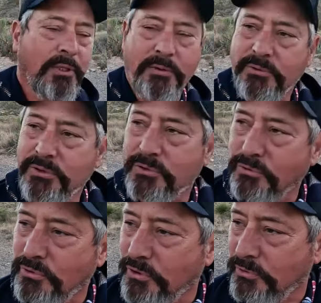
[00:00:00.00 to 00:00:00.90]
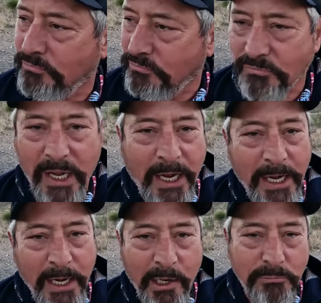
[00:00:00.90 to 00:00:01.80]
It was just good
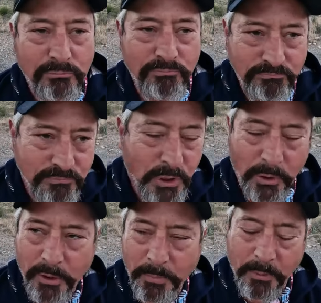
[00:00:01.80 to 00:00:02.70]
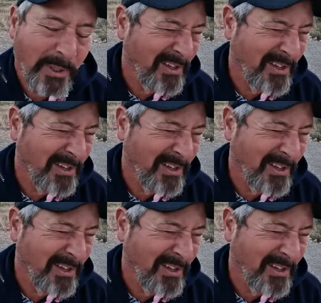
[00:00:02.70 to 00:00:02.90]
hanging out, talking to people.